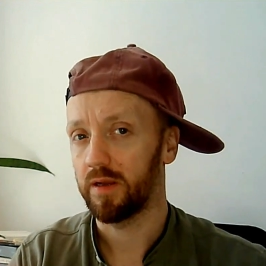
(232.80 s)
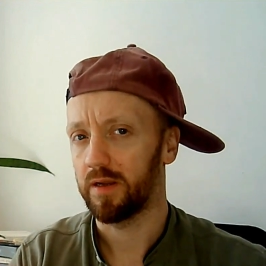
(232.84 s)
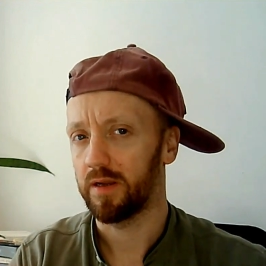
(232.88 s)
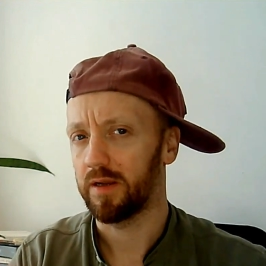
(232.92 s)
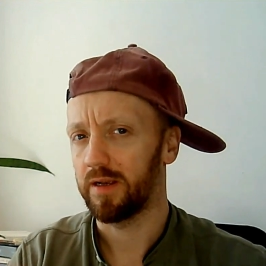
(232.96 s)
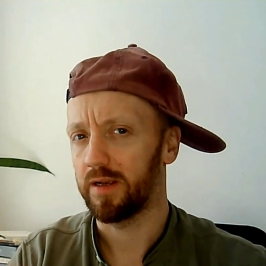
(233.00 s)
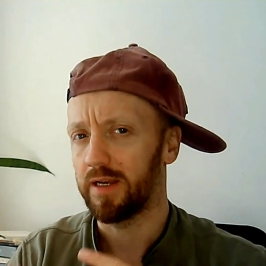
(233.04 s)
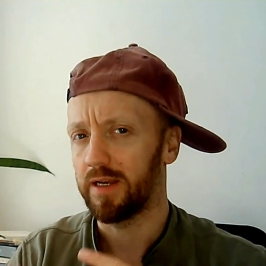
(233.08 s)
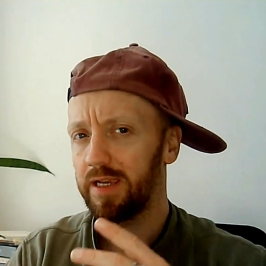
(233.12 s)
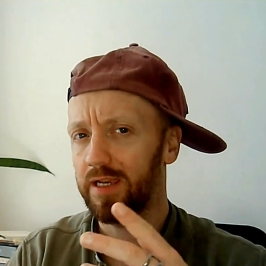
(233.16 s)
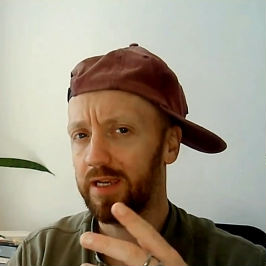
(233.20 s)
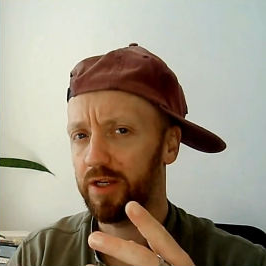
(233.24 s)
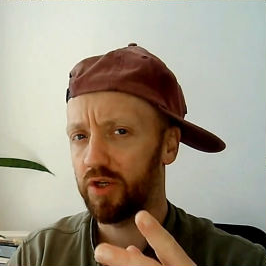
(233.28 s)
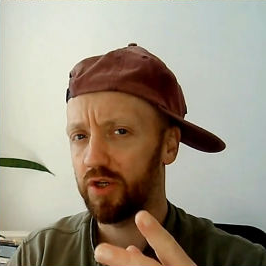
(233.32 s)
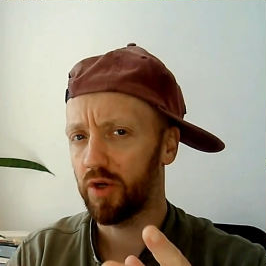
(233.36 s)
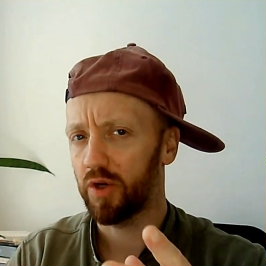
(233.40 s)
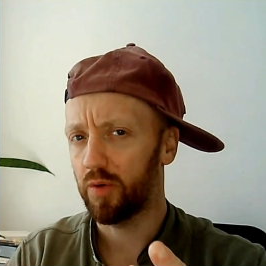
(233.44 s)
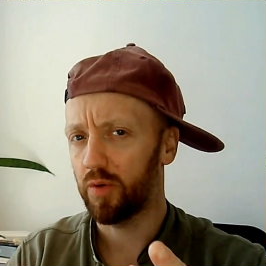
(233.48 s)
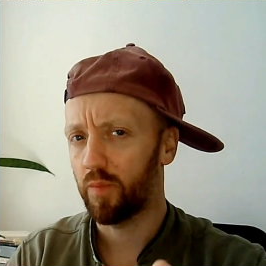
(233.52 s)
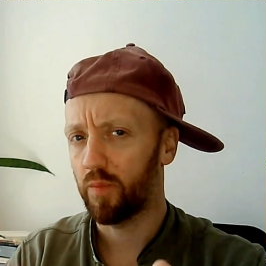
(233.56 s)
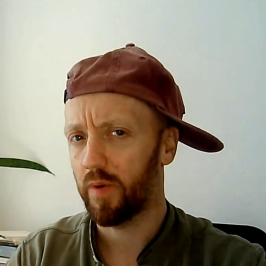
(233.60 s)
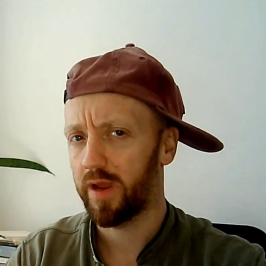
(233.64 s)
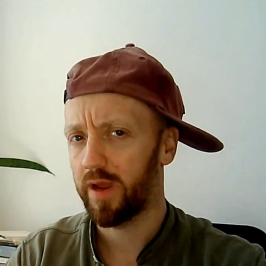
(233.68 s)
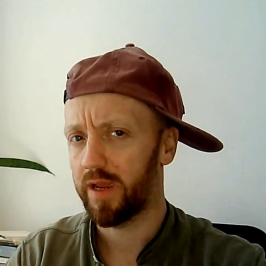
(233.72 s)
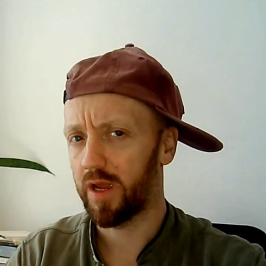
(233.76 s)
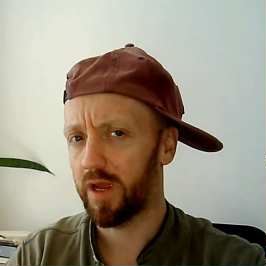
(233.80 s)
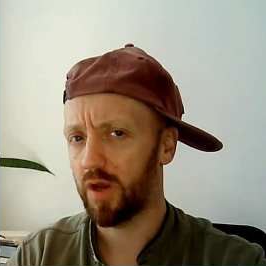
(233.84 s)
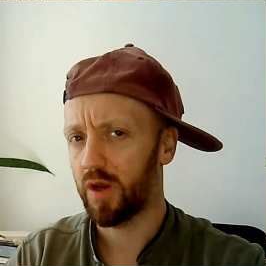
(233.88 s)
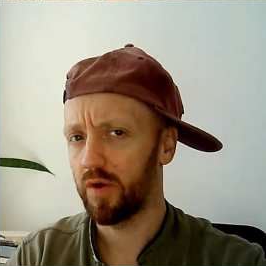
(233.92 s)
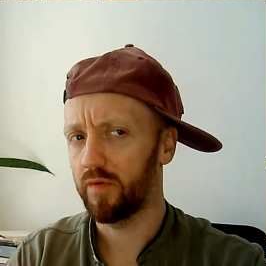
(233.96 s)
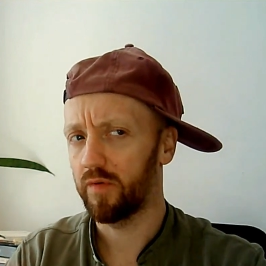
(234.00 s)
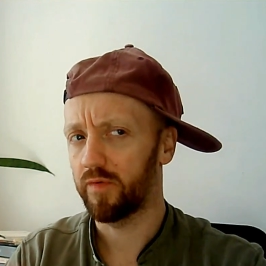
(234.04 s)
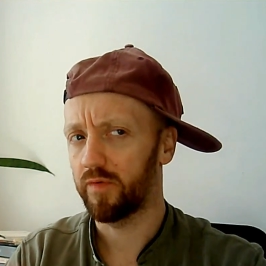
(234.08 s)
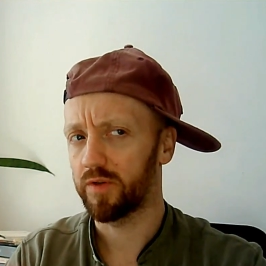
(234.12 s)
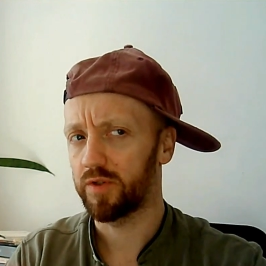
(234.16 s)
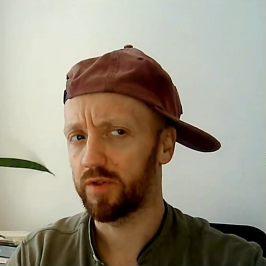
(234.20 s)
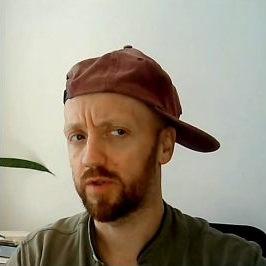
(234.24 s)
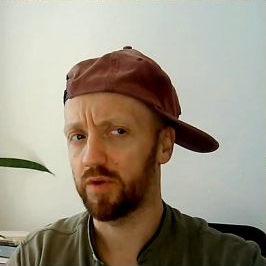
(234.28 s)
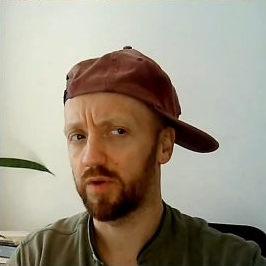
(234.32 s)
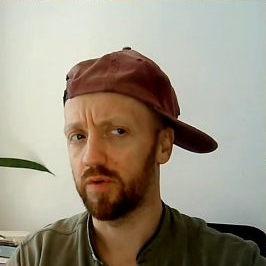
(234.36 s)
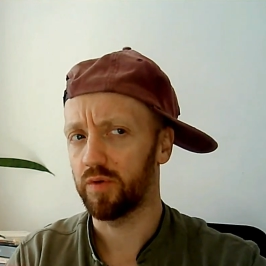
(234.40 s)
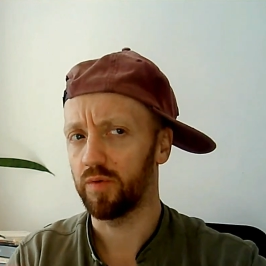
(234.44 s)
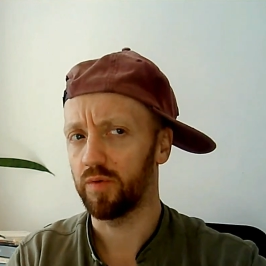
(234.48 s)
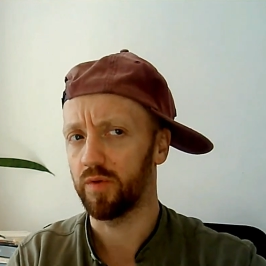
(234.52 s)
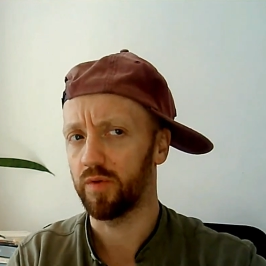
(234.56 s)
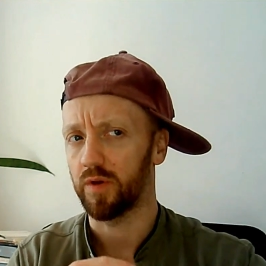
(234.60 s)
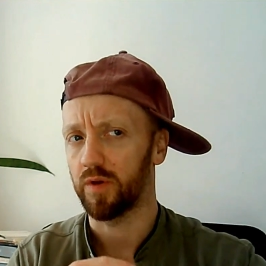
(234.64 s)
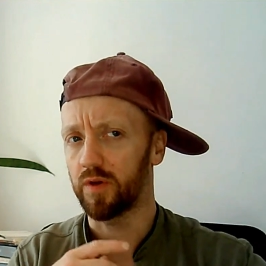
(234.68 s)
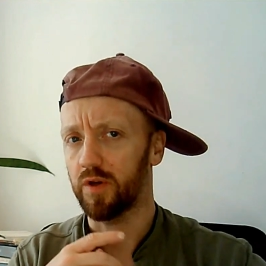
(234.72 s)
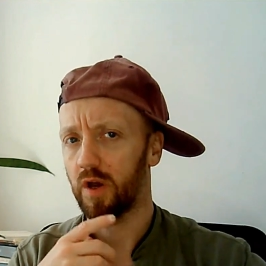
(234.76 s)
lead your way over to
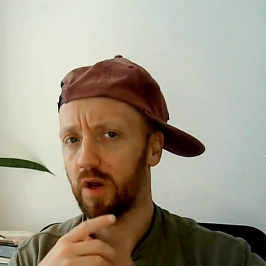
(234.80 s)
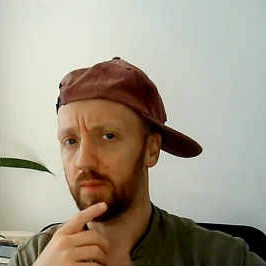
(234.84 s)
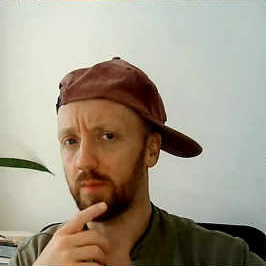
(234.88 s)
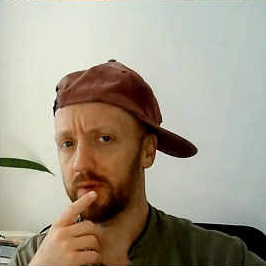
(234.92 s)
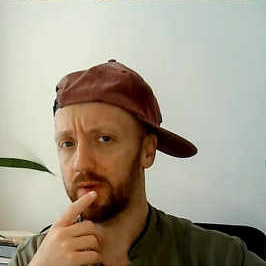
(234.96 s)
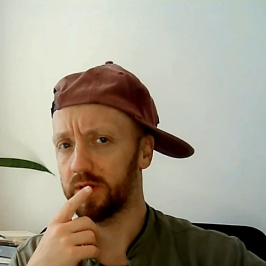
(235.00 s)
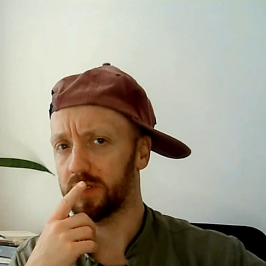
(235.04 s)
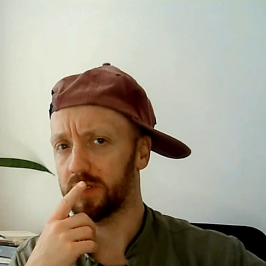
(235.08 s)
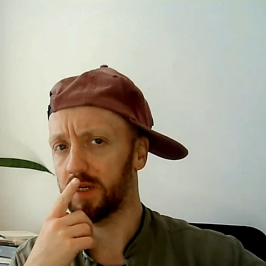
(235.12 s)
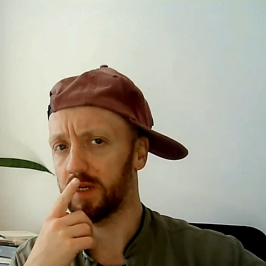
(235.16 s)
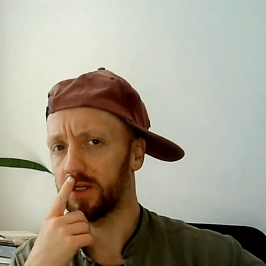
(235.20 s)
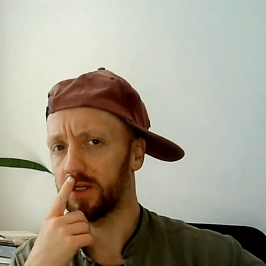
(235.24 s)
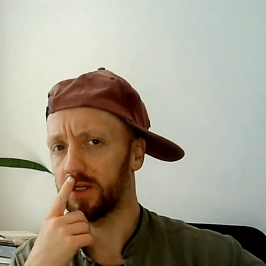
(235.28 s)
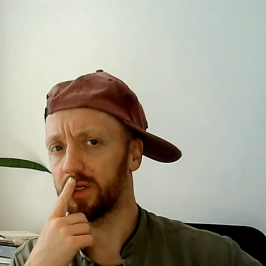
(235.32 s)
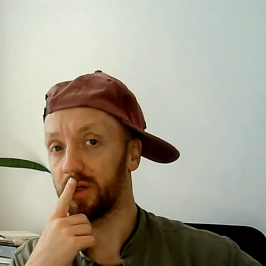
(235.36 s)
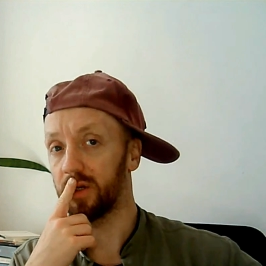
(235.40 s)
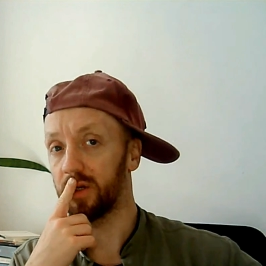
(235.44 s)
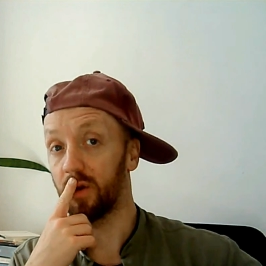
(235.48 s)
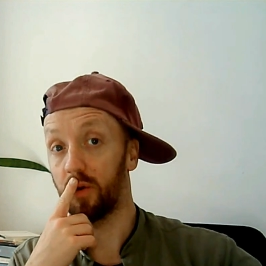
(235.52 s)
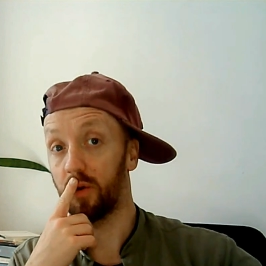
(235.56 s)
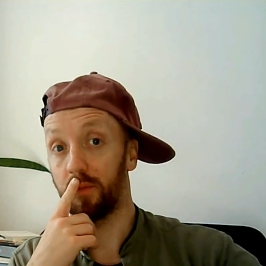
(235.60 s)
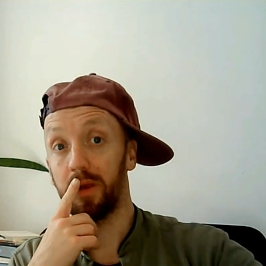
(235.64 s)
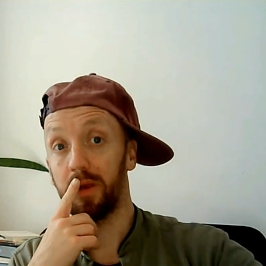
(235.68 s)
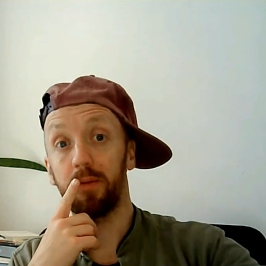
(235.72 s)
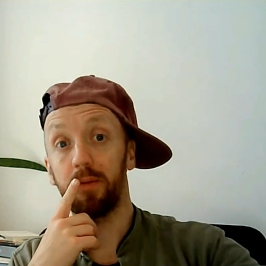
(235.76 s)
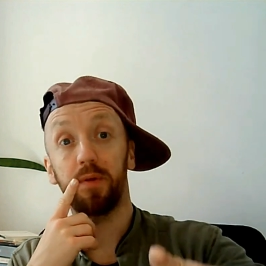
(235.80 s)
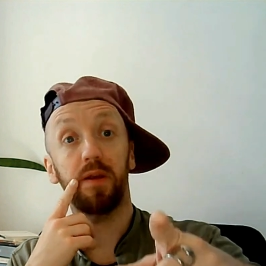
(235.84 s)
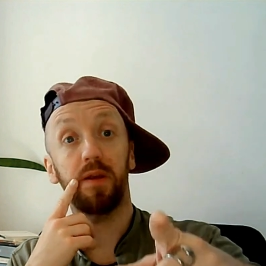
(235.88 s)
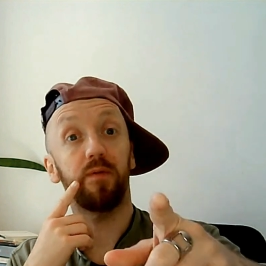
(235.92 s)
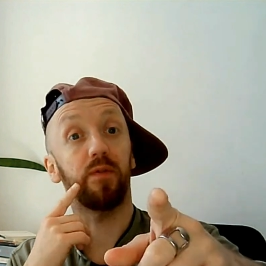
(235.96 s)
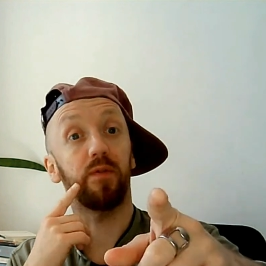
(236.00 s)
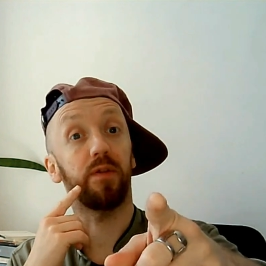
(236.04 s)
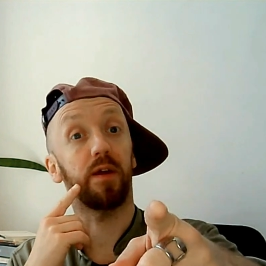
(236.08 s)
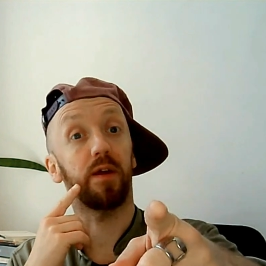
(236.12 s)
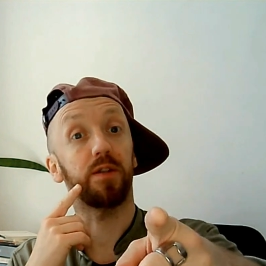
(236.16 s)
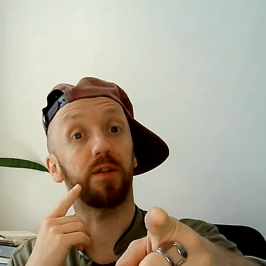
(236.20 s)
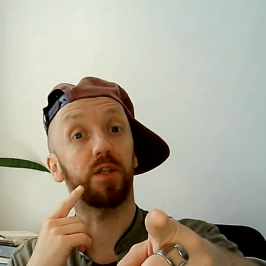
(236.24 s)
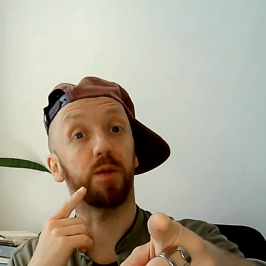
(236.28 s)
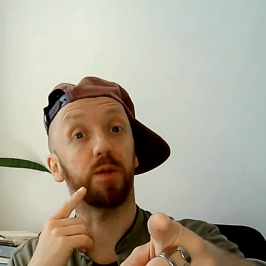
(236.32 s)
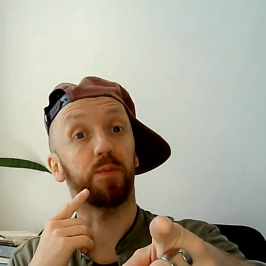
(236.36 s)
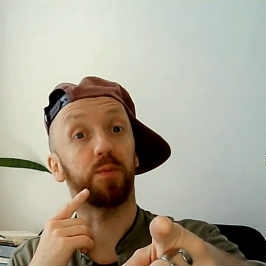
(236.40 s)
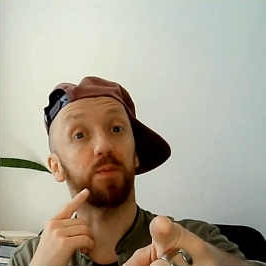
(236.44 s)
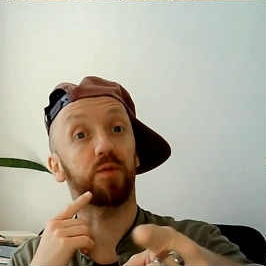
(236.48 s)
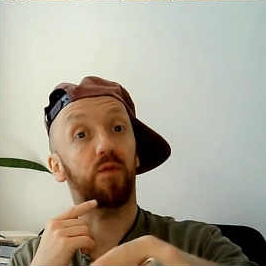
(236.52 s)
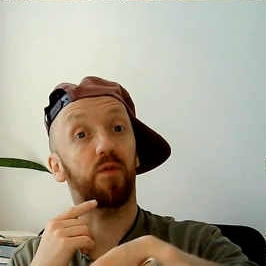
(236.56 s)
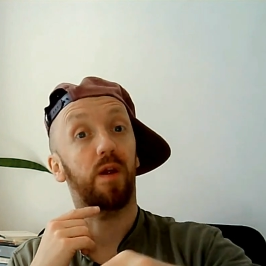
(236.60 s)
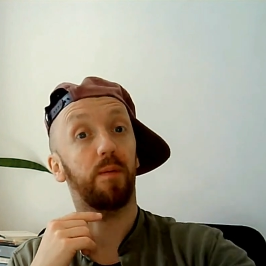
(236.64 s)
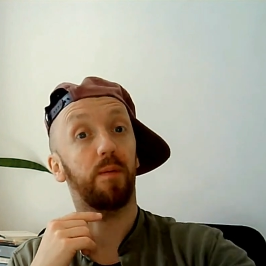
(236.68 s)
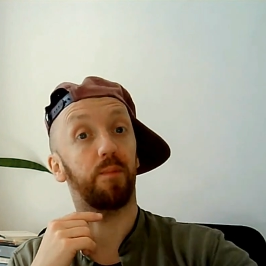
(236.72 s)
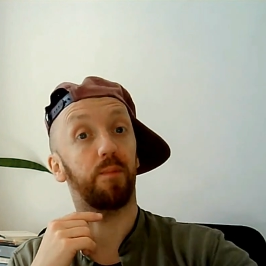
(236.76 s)
the comment section, or maybe even that
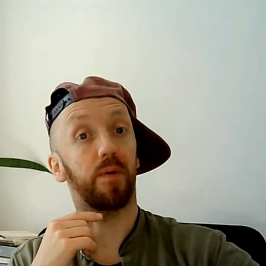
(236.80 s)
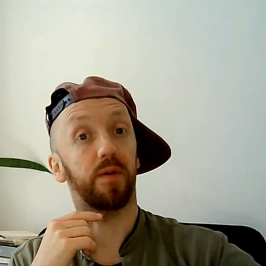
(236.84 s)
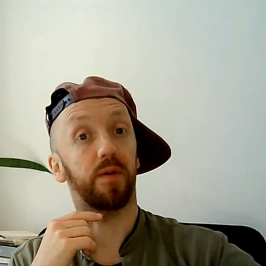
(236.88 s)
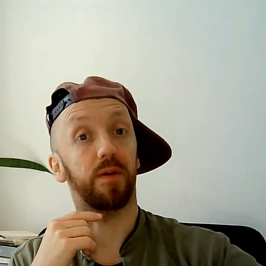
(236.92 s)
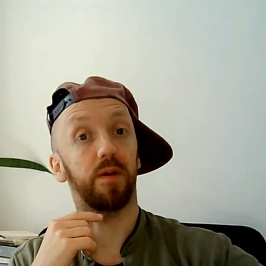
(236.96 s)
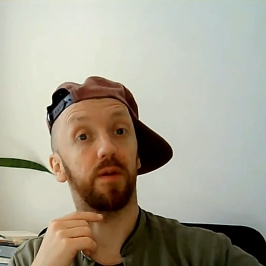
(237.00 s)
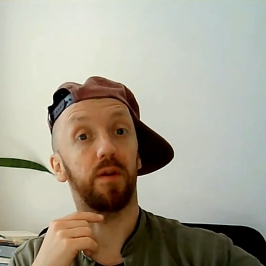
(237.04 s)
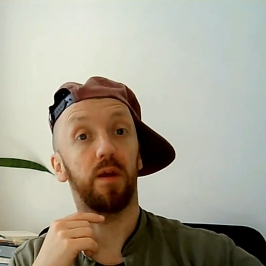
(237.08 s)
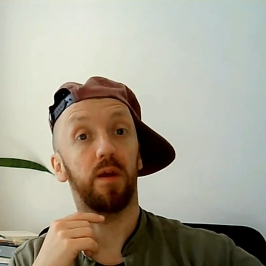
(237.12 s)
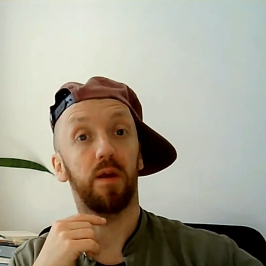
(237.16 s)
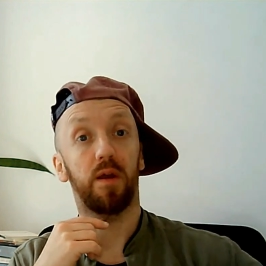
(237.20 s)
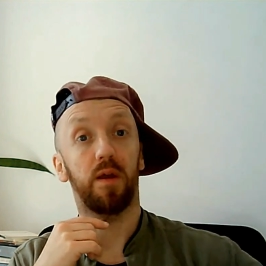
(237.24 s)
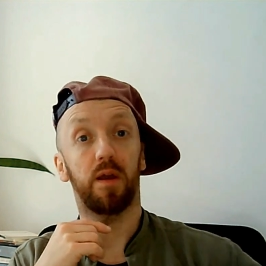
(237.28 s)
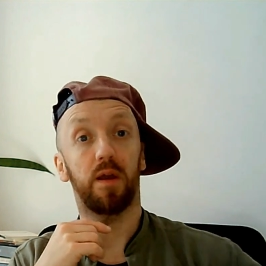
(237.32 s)
subscribe button,